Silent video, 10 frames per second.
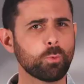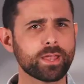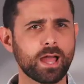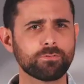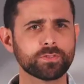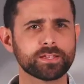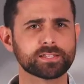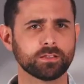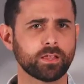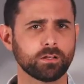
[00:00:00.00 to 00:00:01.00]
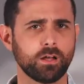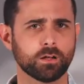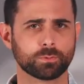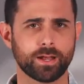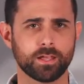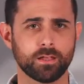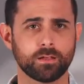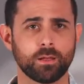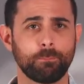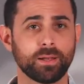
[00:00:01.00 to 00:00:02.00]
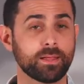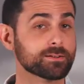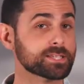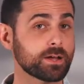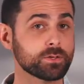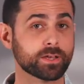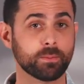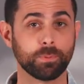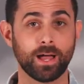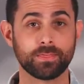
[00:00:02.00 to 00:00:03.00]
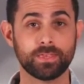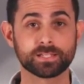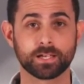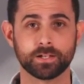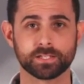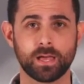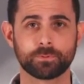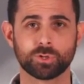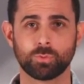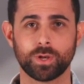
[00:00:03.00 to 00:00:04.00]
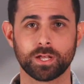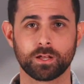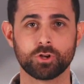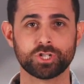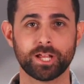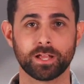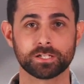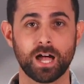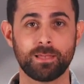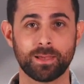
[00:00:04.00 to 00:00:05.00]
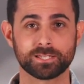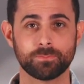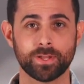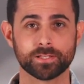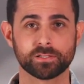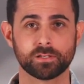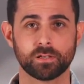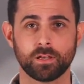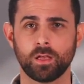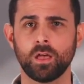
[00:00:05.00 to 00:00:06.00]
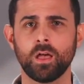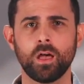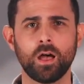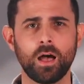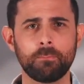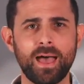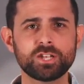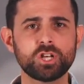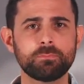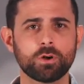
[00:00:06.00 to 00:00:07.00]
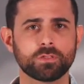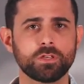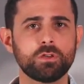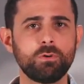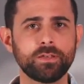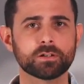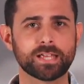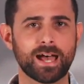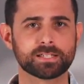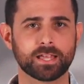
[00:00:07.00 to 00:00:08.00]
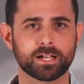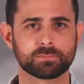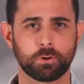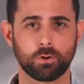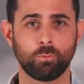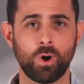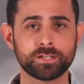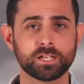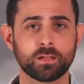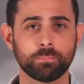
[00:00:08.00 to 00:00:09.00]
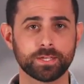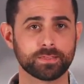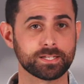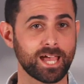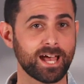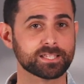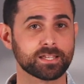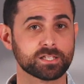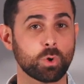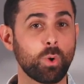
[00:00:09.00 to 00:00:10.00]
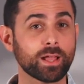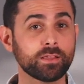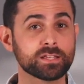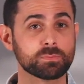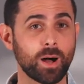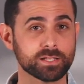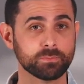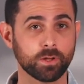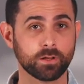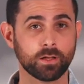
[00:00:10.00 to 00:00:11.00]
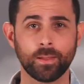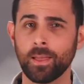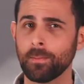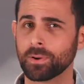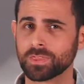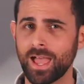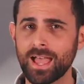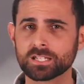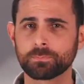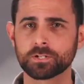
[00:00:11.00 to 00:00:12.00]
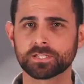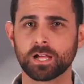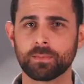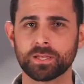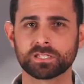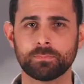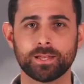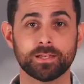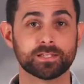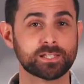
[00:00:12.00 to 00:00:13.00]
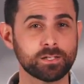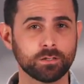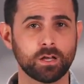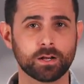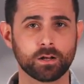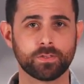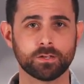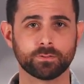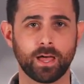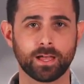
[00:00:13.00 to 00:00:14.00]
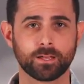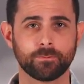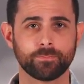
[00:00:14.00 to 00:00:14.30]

We covered this a little already, but here's how you can apply this concept when negotiating time estimates. Imagine both you and your task expert want to complete the task as quickly as possible, but the expert's time estimate is still longer than you'd like.